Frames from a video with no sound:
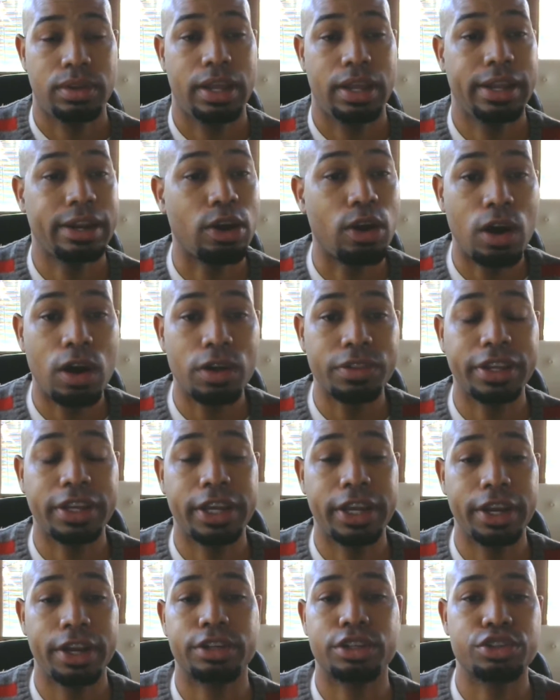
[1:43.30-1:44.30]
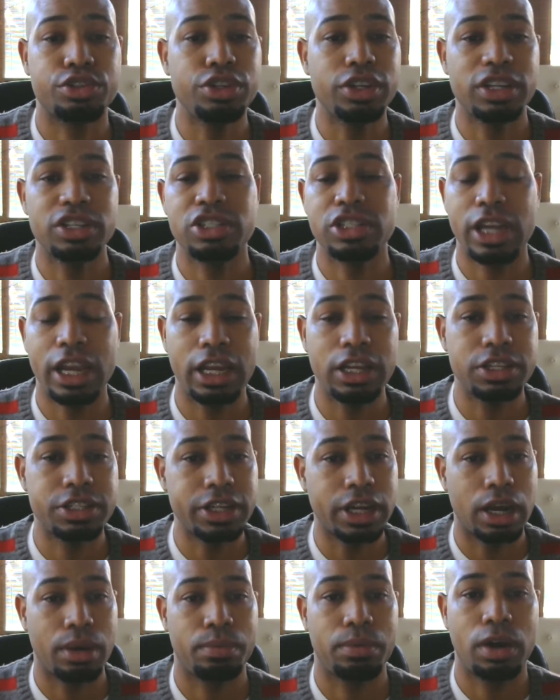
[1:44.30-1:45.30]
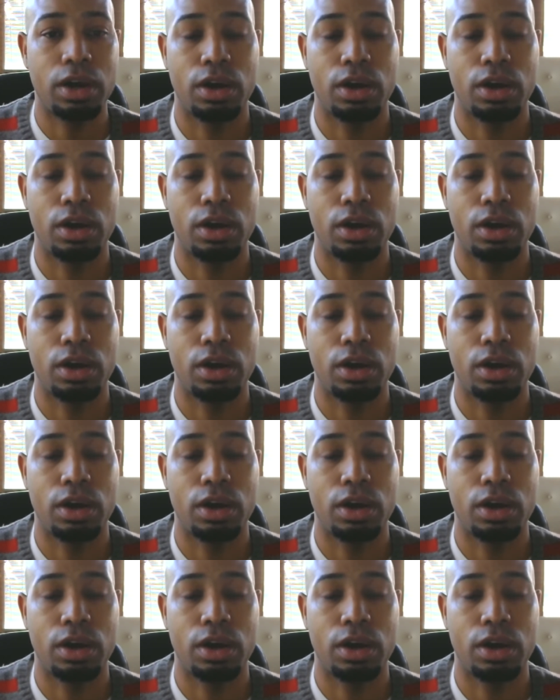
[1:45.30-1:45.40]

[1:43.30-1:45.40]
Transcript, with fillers: And all the characters you can change up.